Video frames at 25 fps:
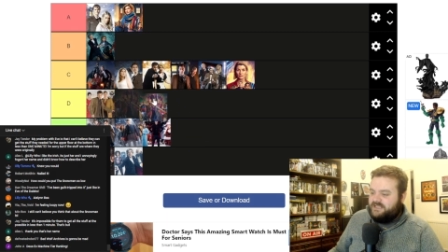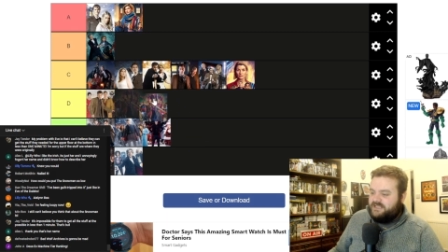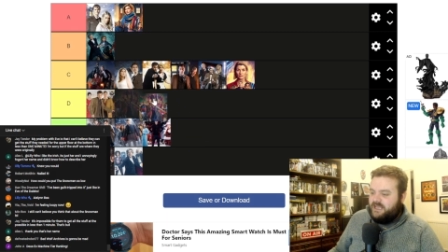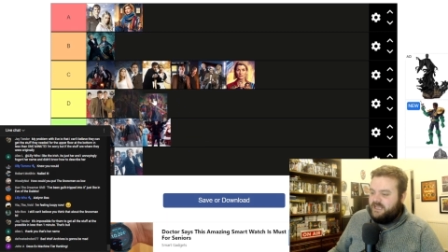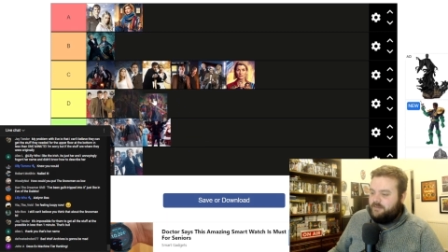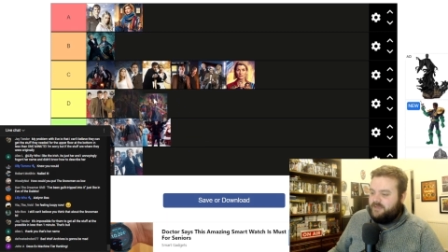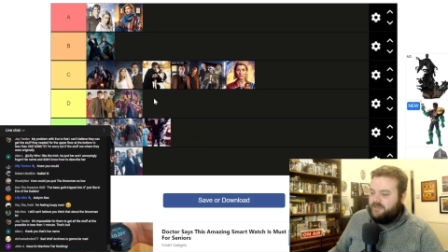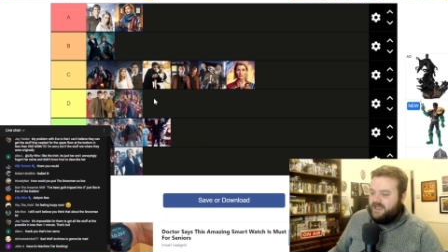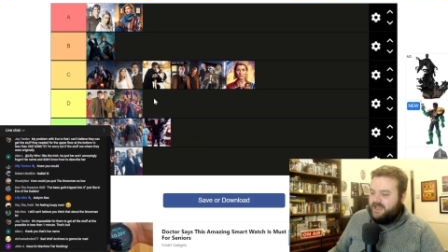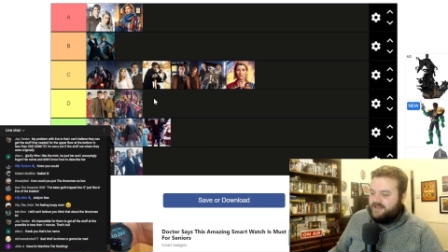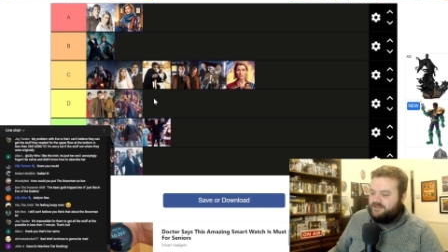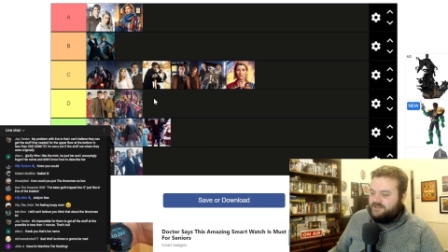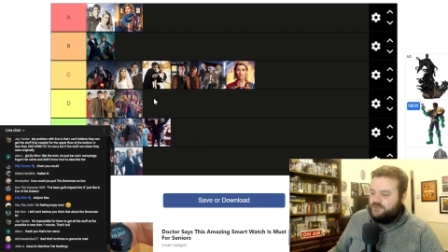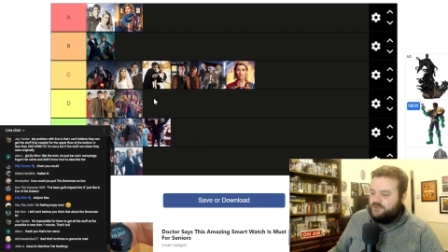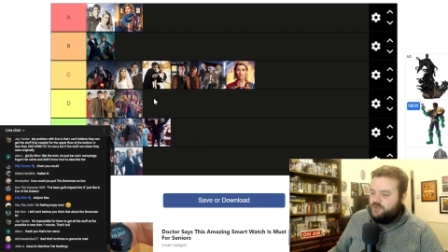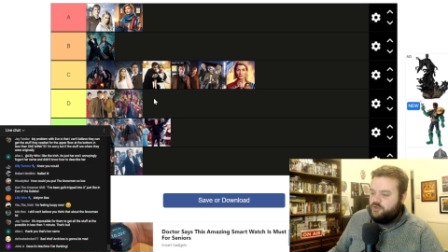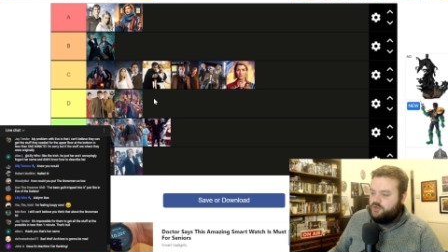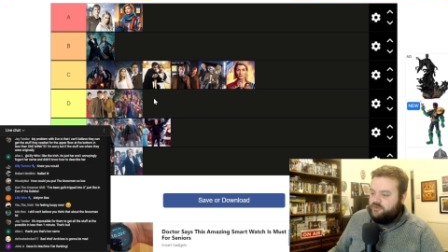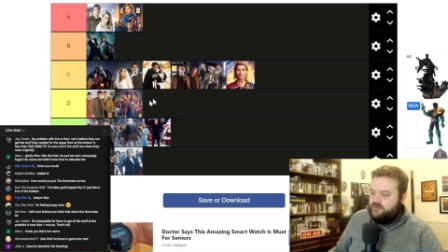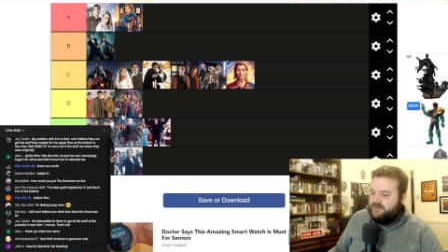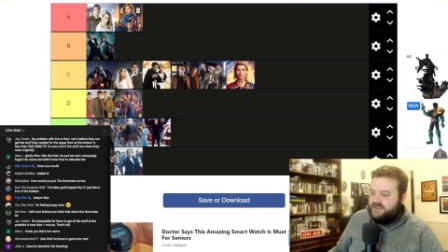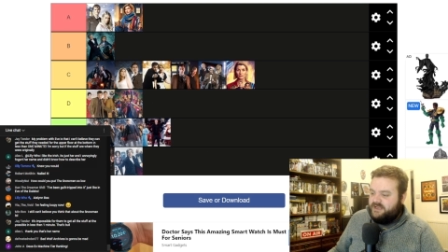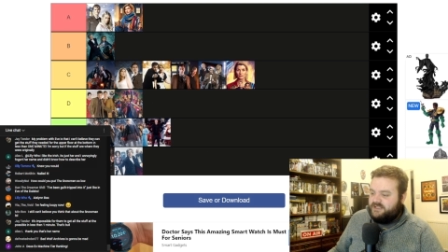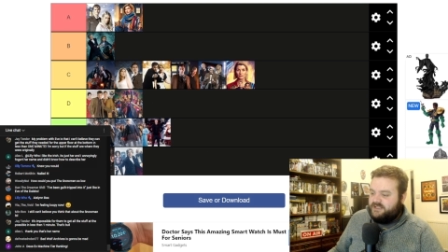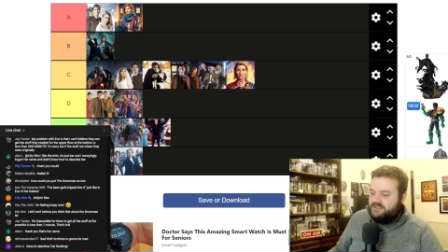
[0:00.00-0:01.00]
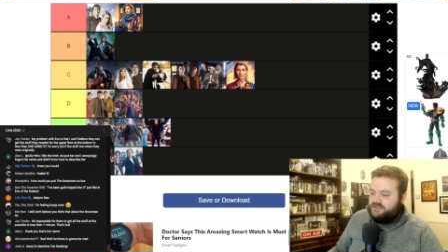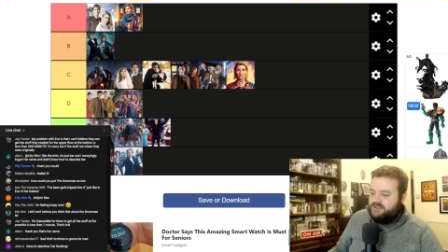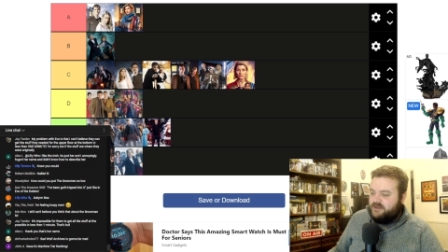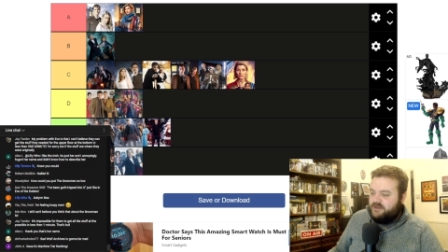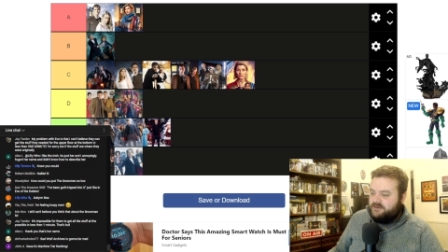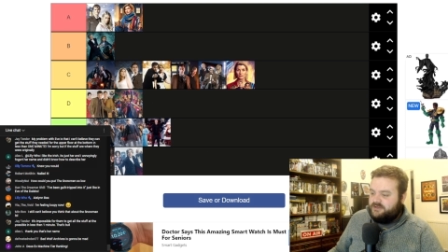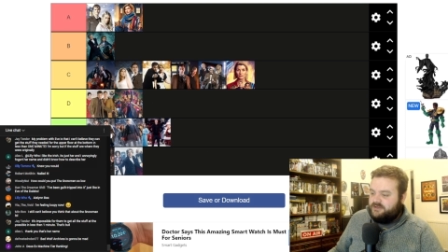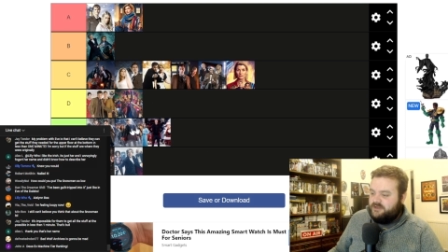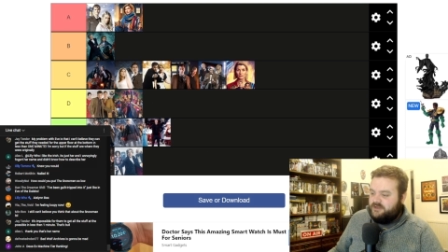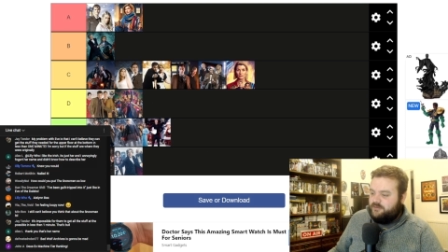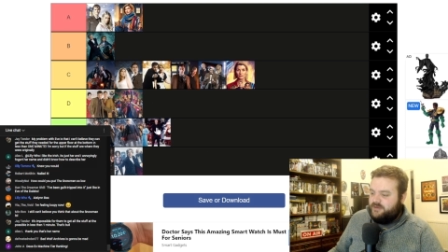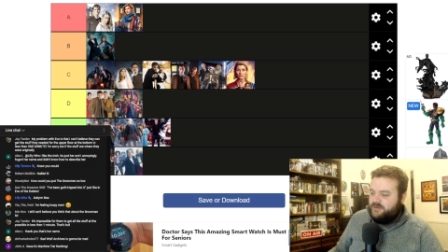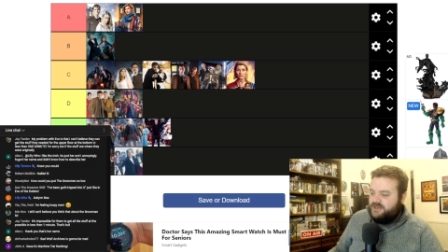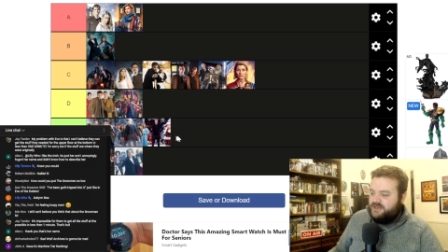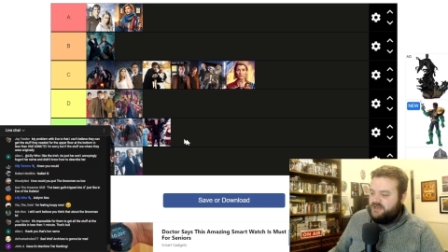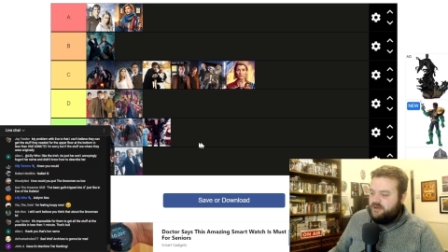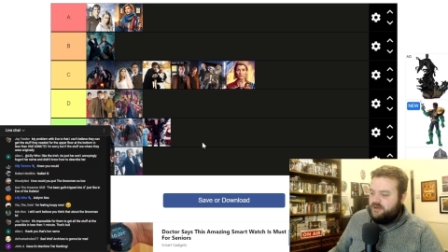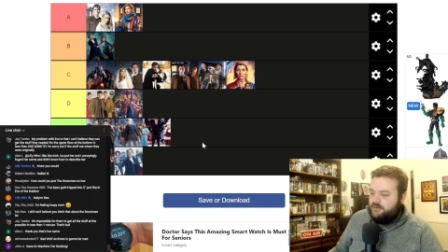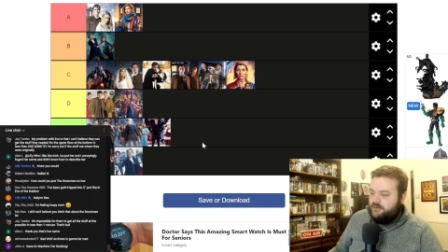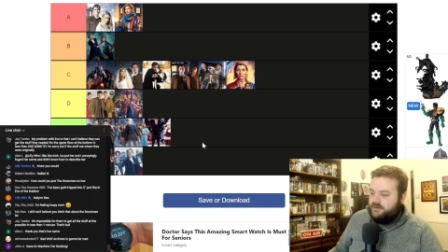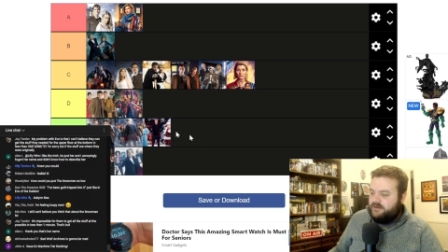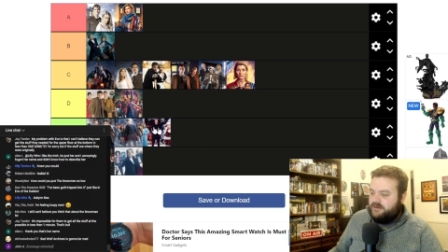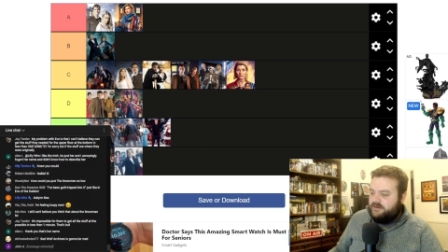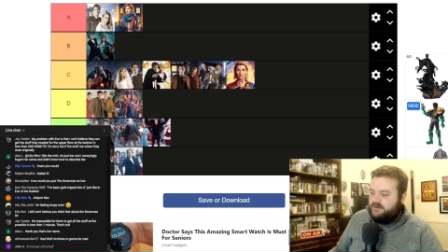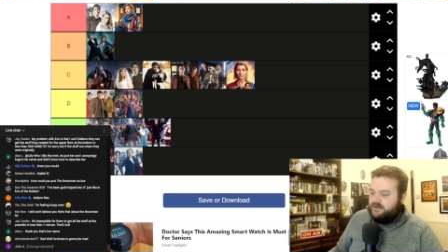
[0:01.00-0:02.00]
same category as Doctor the
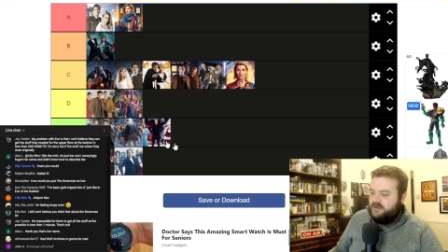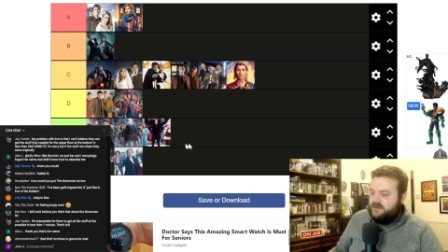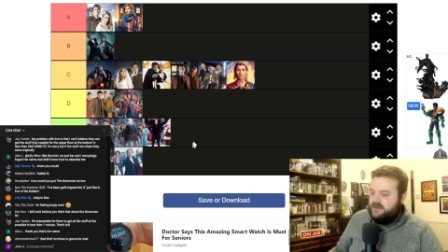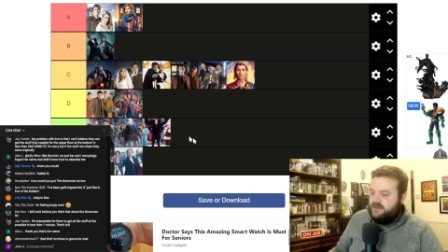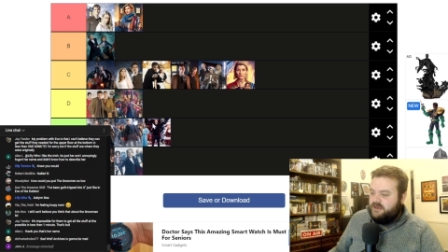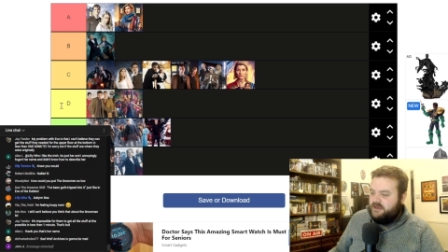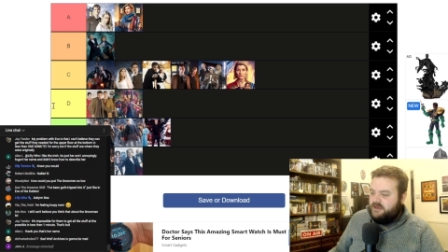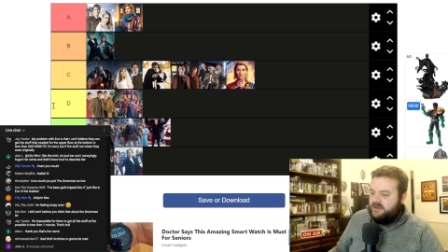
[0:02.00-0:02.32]
Widow and